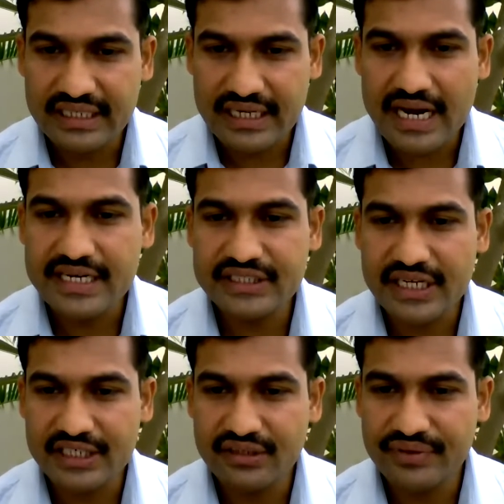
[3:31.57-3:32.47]
for the
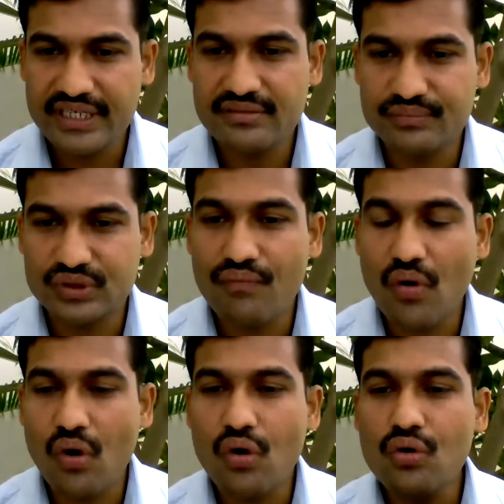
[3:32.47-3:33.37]
rights and the
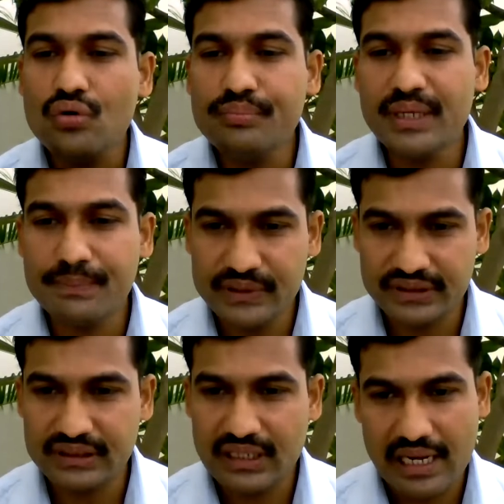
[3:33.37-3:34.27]
freedoms of all
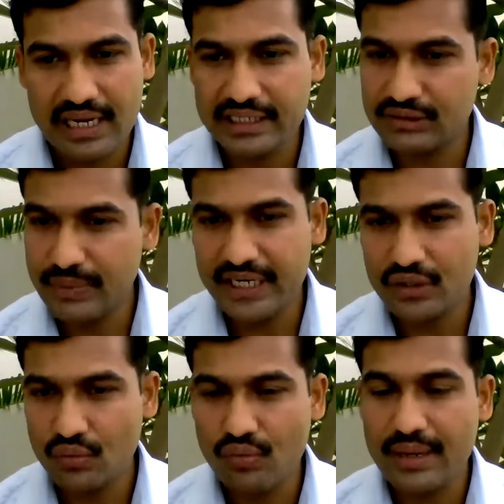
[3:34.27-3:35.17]
peoples. I
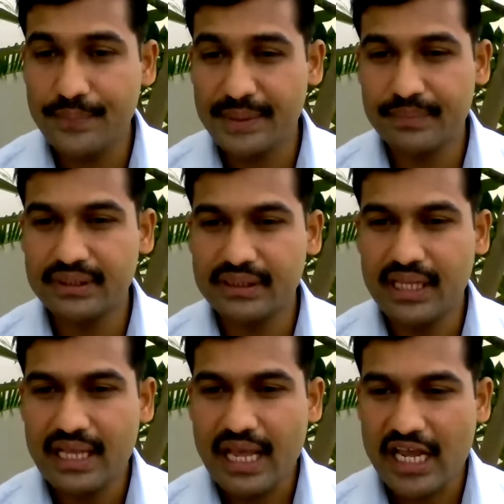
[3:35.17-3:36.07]
explained you why
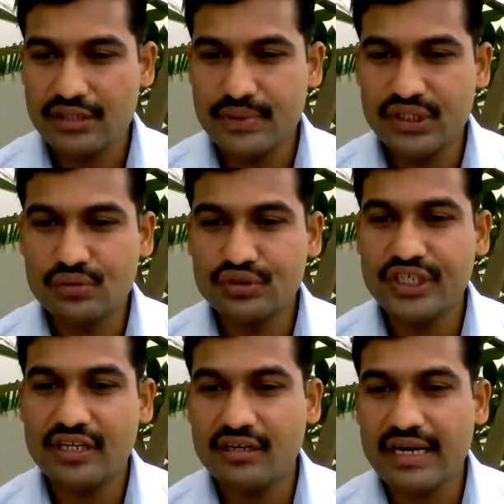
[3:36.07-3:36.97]
people has been
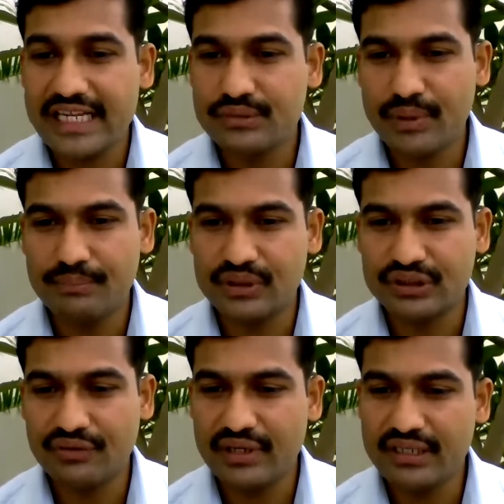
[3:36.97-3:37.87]
used here as
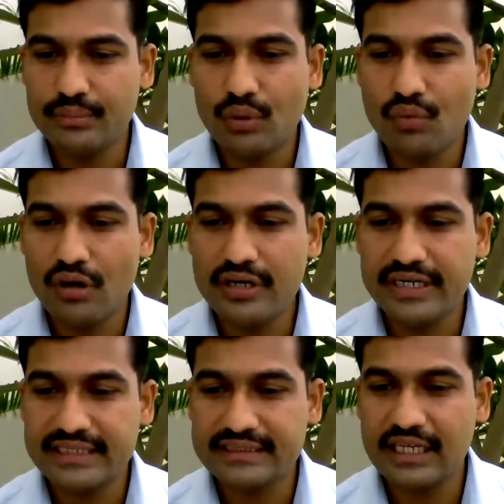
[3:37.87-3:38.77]
peoples, even if the
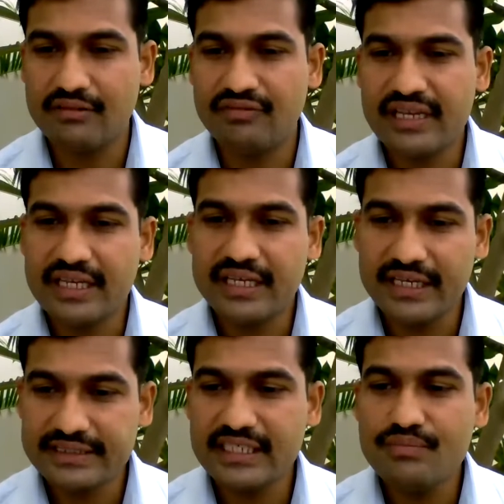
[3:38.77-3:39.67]
word itself
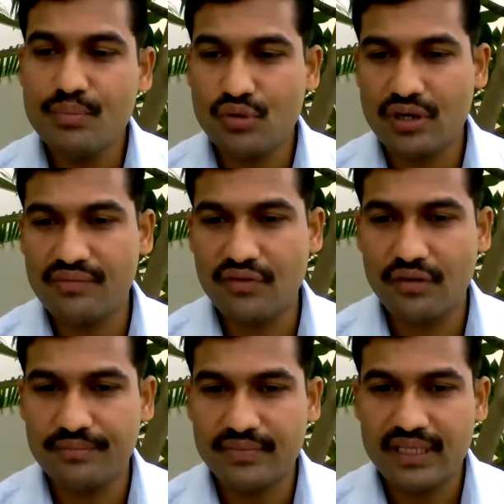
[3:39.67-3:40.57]
is in plural
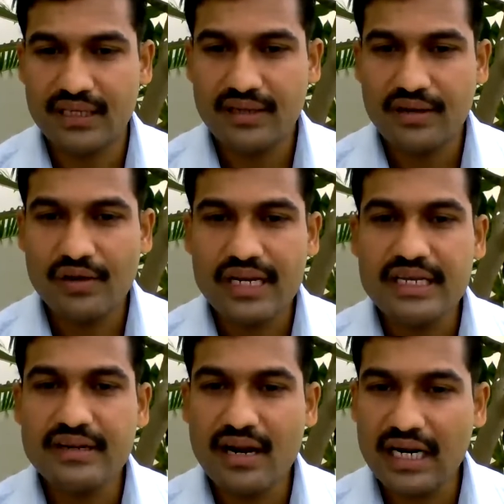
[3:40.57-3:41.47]
form.
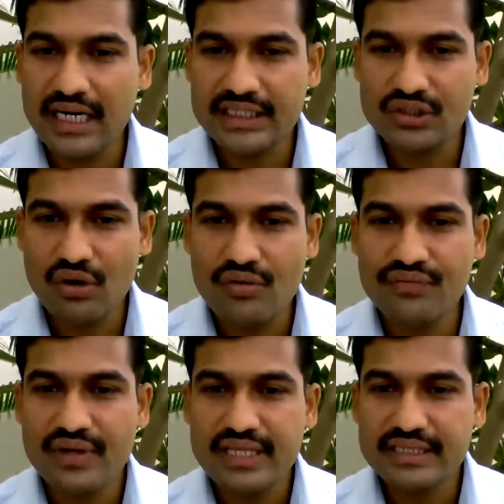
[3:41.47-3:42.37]
Okay, regardless
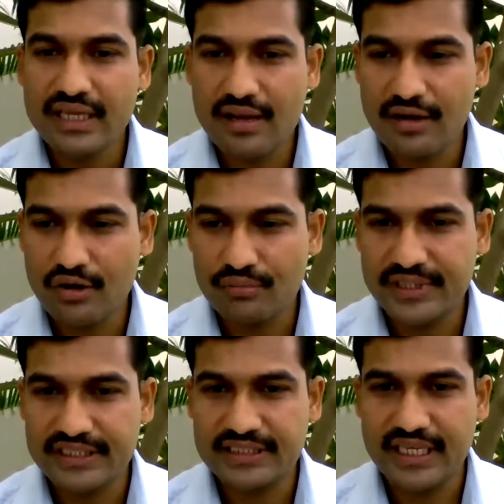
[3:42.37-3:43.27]
of the color
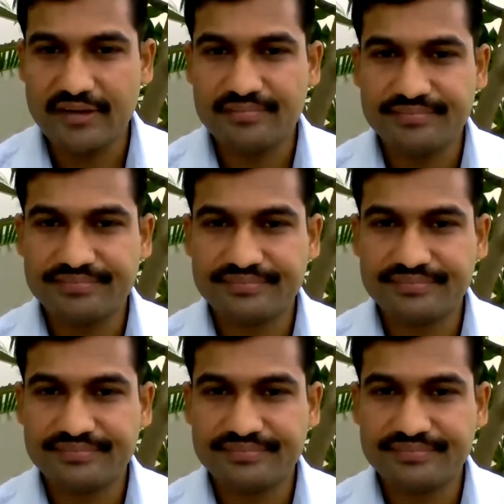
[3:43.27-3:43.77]
of their skin.